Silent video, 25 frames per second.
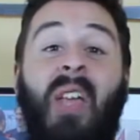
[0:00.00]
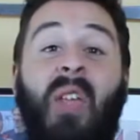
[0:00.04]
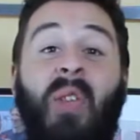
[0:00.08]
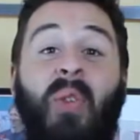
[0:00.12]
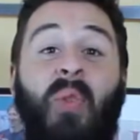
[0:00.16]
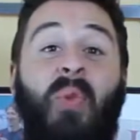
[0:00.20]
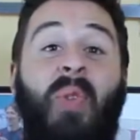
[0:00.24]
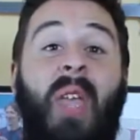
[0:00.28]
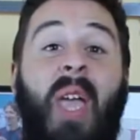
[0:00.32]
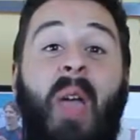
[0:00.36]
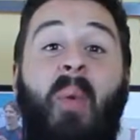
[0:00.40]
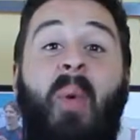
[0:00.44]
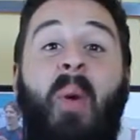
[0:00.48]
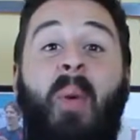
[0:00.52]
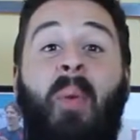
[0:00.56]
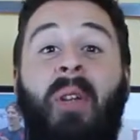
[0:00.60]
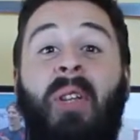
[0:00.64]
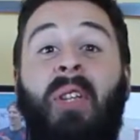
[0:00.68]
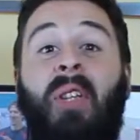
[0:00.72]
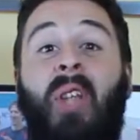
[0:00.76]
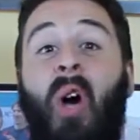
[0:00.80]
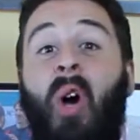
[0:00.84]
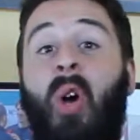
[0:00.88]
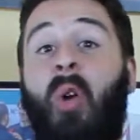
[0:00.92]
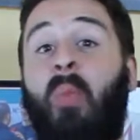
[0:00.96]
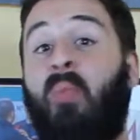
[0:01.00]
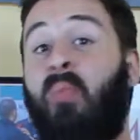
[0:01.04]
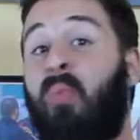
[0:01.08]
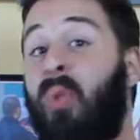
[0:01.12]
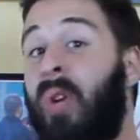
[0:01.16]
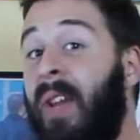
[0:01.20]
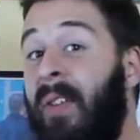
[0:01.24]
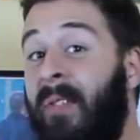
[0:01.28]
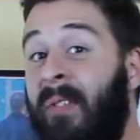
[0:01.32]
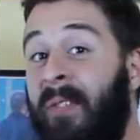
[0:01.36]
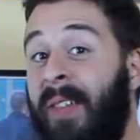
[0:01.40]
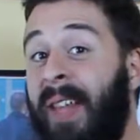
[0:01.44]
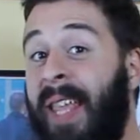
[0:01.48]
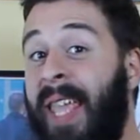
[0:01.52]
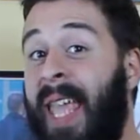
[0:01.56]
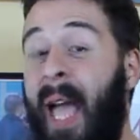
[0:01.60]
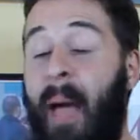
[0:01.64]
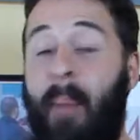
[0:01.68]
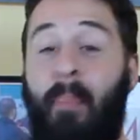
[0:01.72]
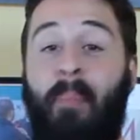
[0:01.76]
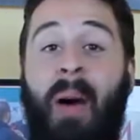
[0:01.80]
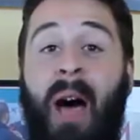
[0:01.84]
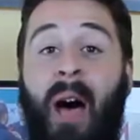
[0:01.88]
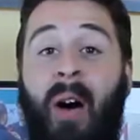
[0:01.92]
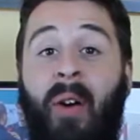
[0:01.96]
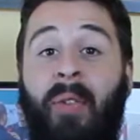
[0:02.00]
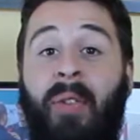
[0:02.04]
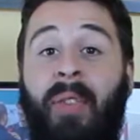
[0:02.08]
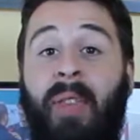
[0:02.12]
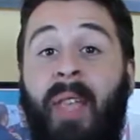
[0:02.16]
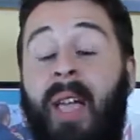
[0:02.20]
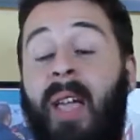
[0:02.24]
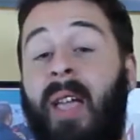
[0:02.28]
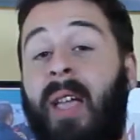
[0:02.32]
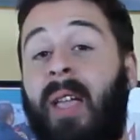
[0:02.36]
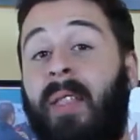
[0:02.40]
Today we will talk briefly about